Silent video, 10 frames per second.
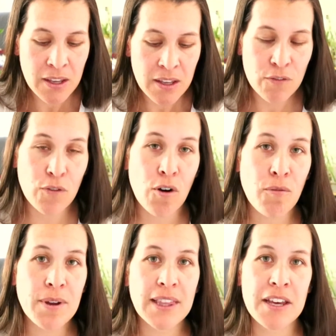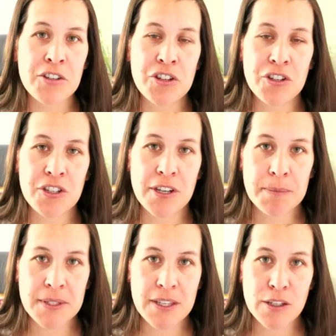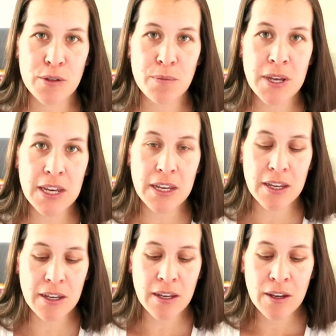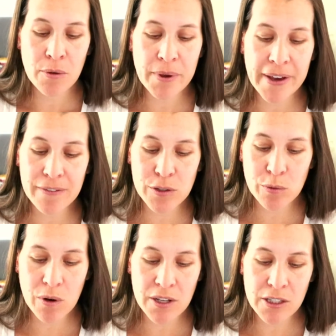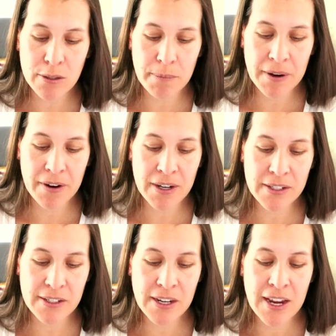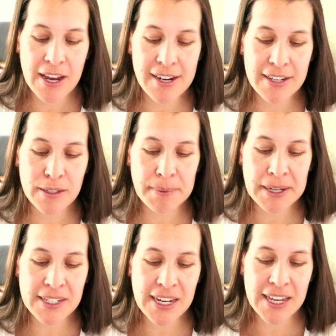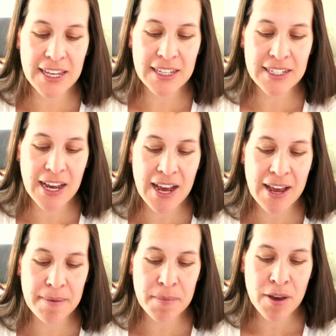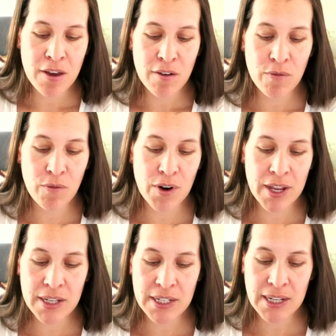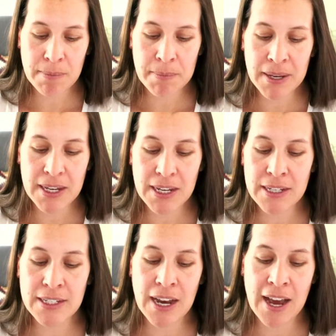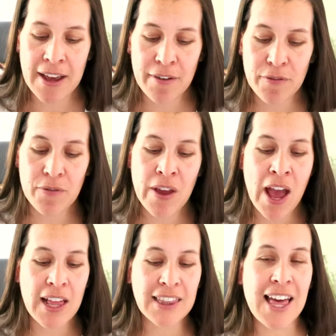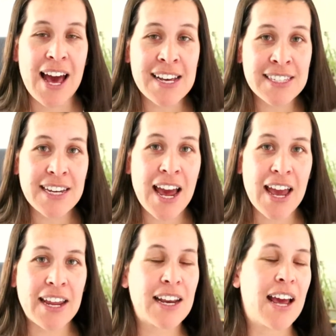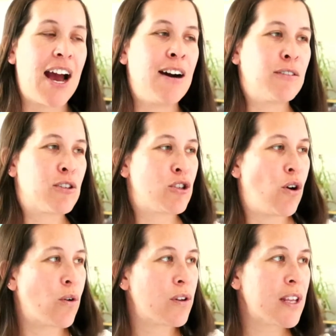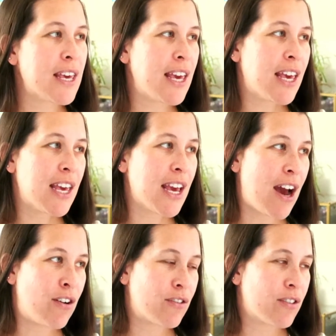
For relationships this week, we have Swan Spirit, and it's about taking time for a deep dive. Last night, I was totally geeking out